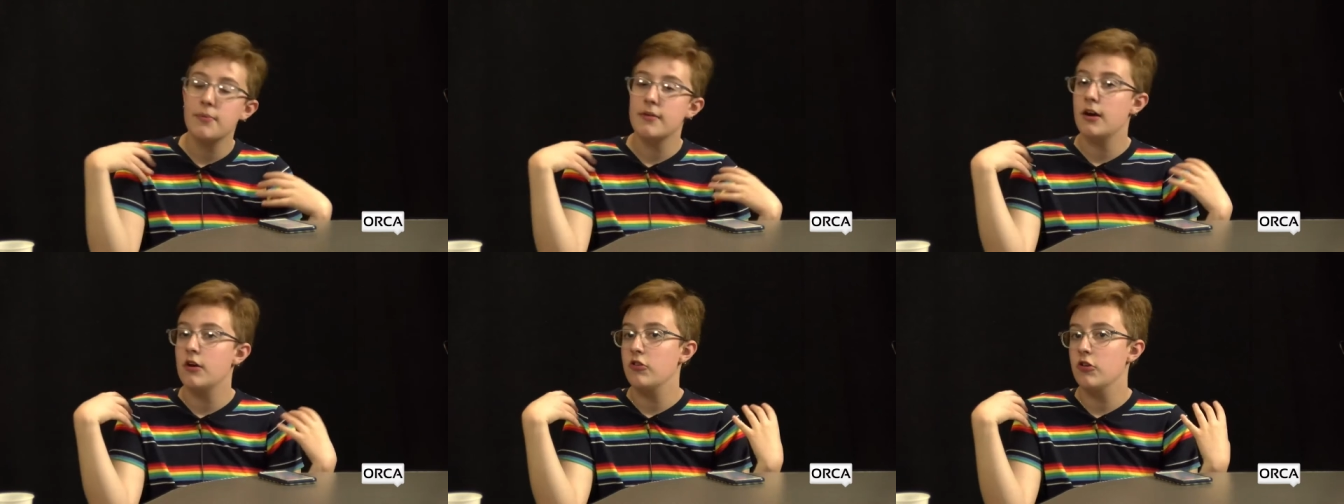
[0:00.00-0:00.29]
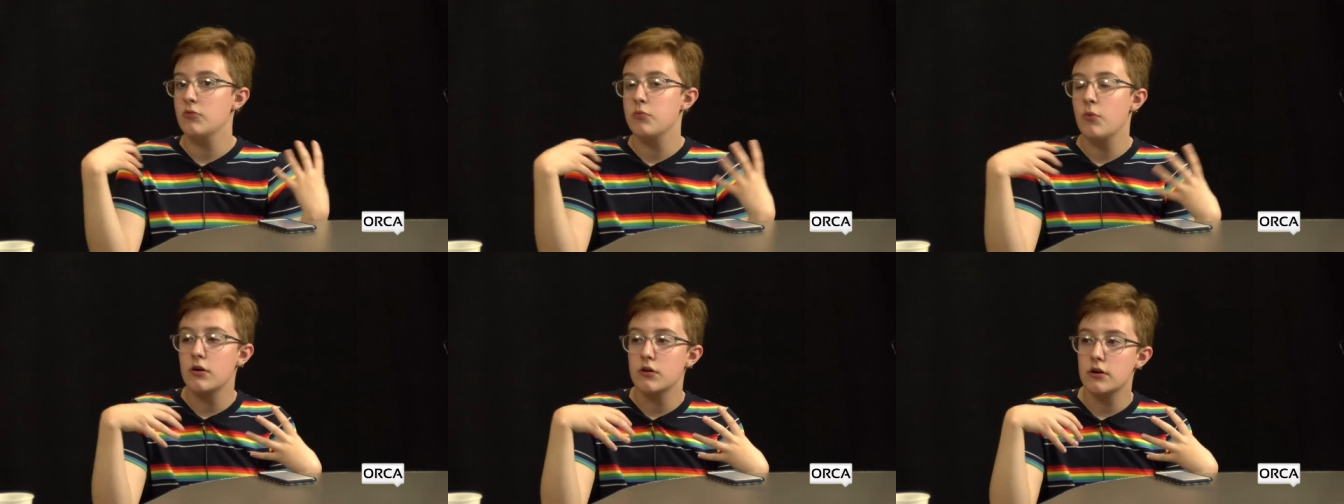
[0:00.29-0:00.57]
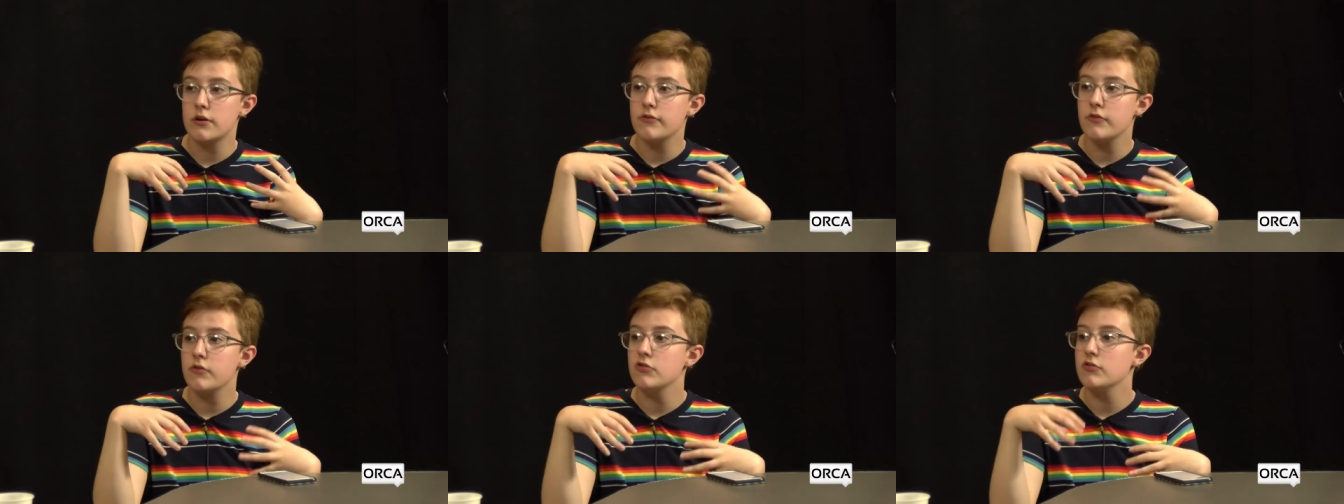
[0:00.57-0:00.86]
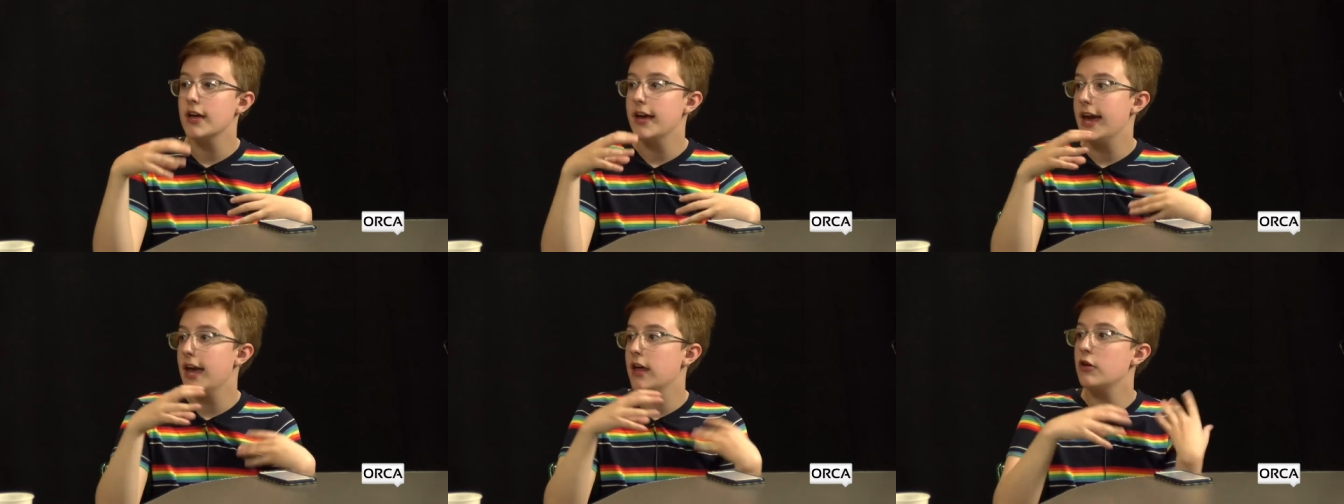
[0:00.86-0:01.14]
and it's just wonderful.
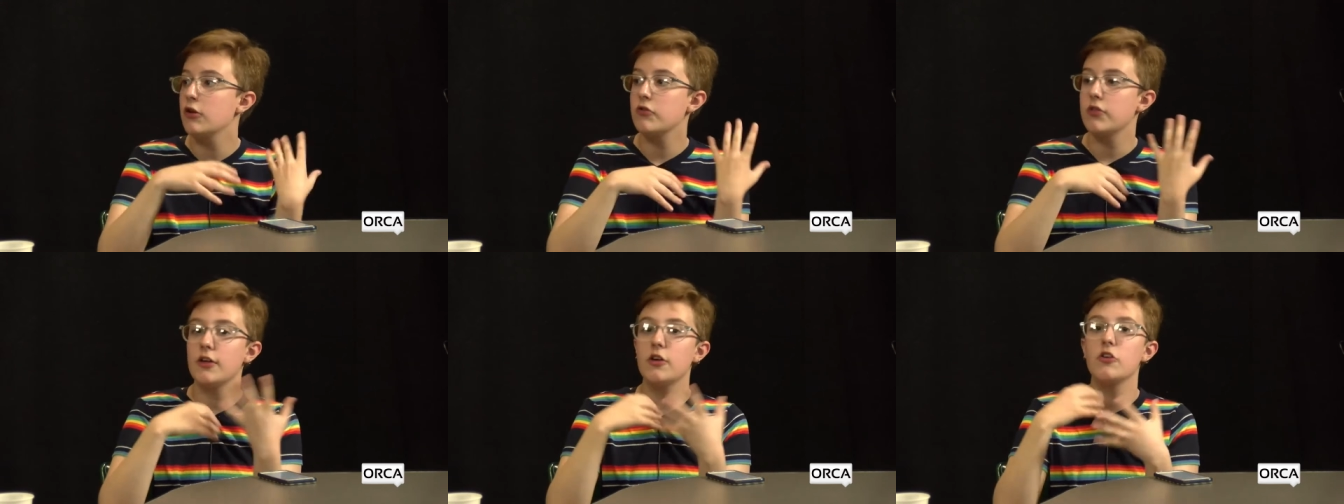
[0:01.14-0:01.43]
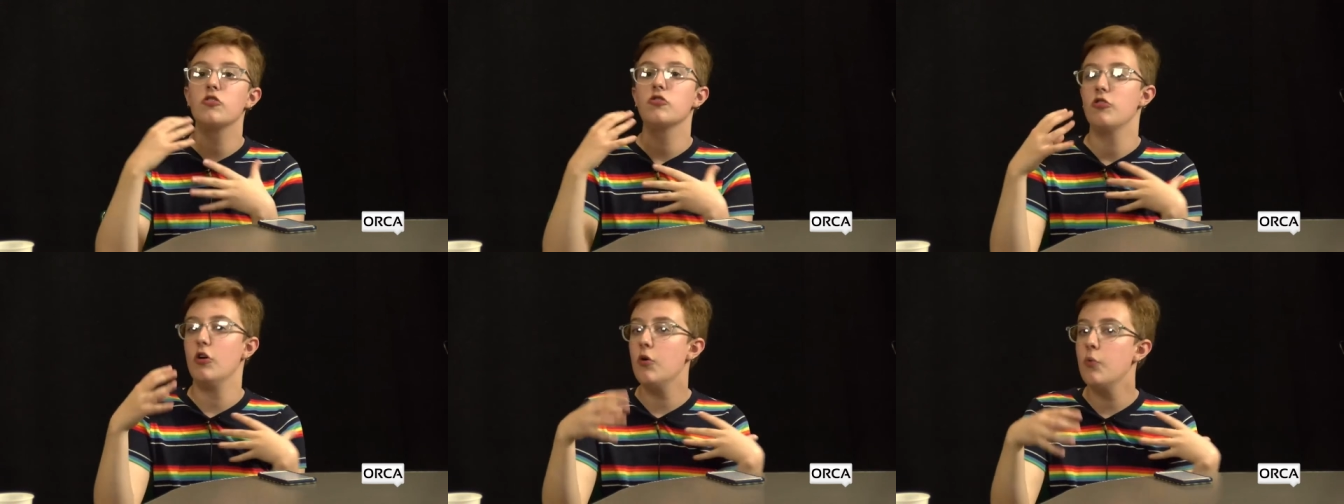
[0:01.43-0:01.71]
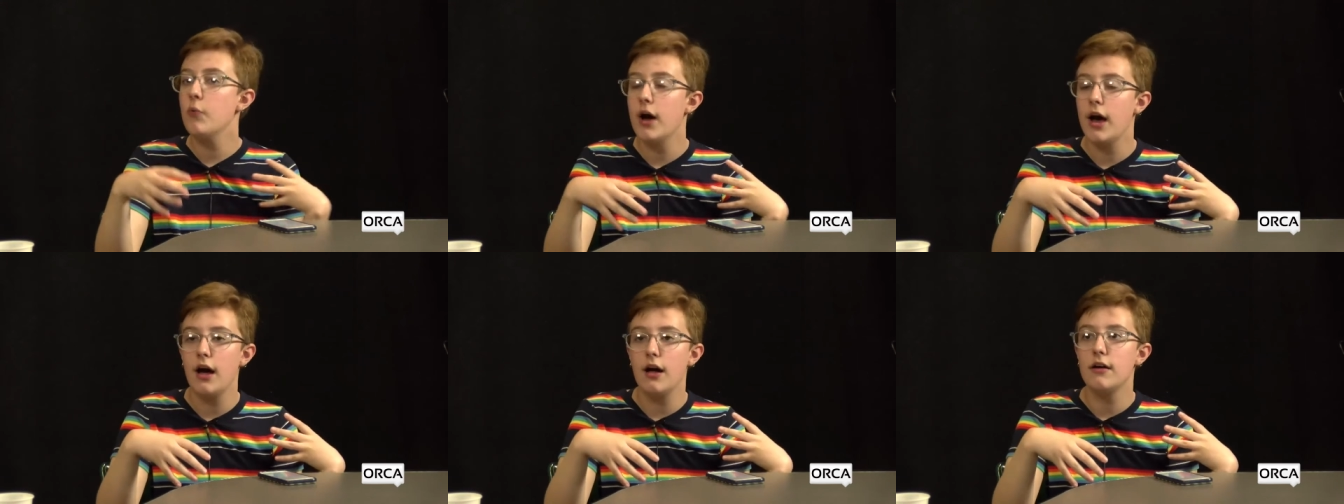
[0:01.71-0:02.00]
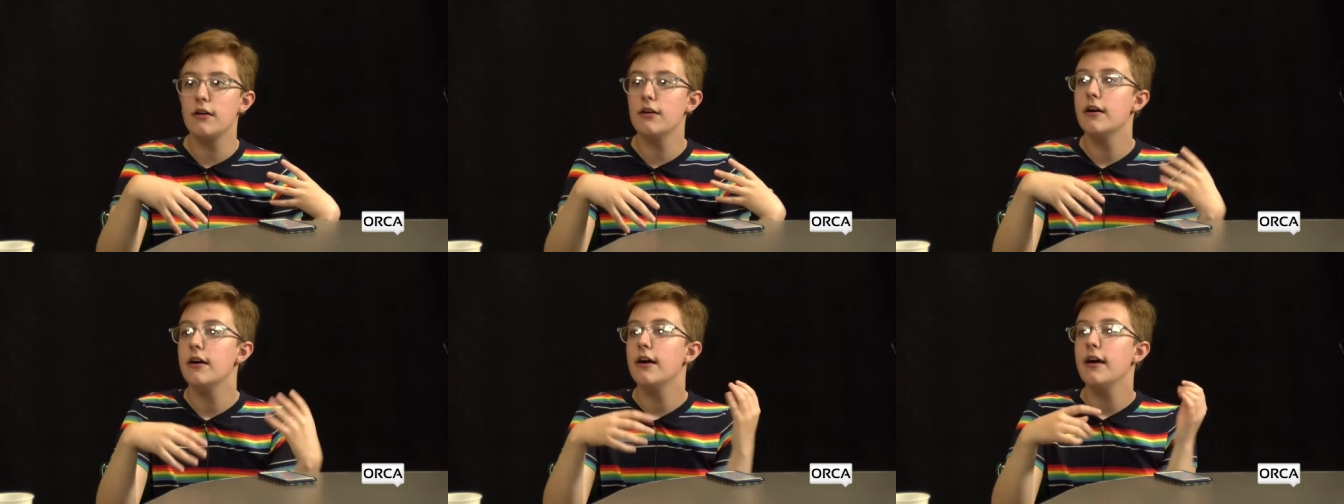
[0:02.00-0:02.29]
They handle things so
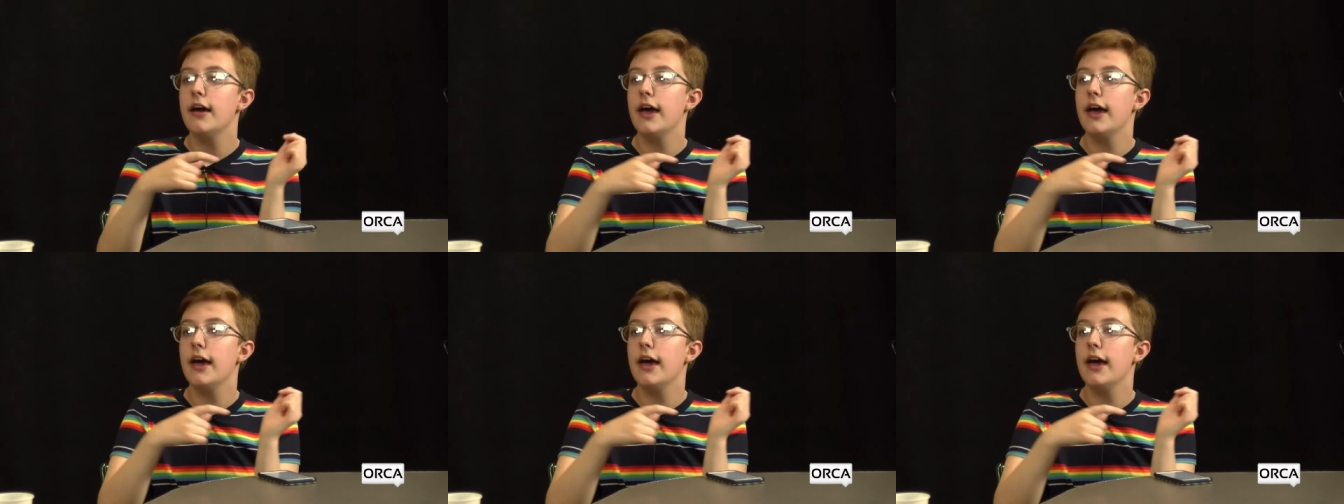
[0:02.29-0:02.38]
well.